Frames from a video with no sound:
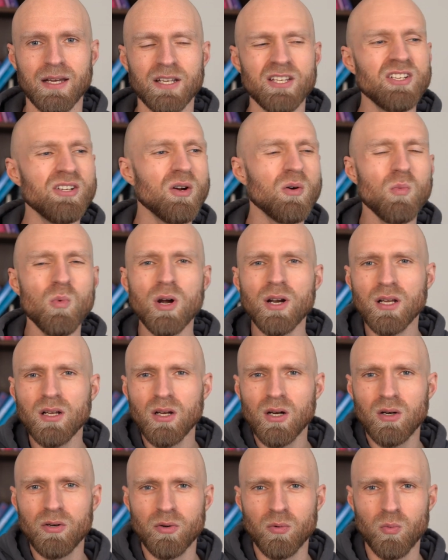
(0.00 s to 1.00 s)
You don't want to
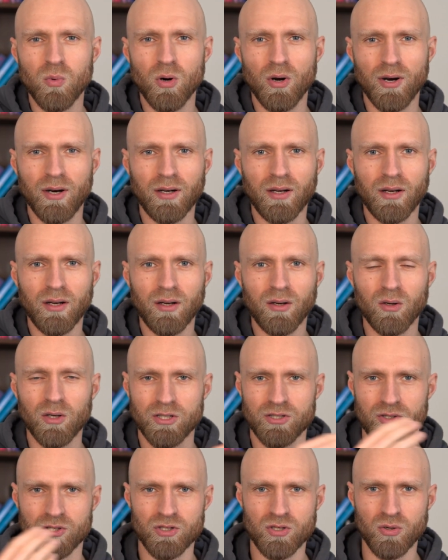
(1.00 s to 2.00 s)
go to work or
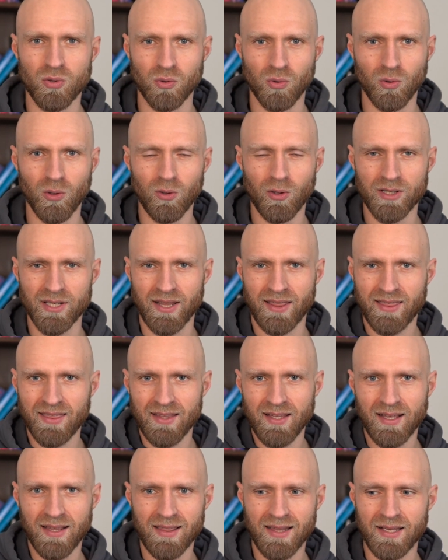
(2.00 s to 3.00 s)
to school or the
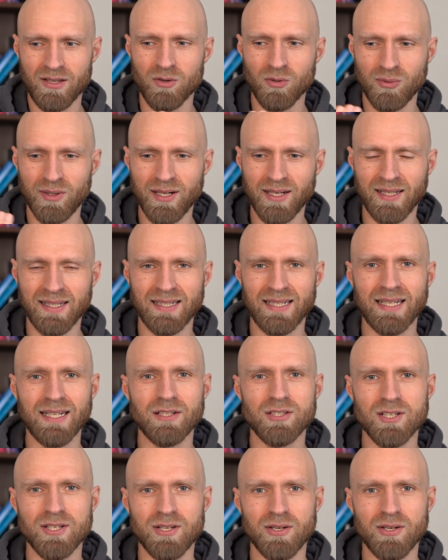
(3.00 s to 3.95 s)
thing that you really need to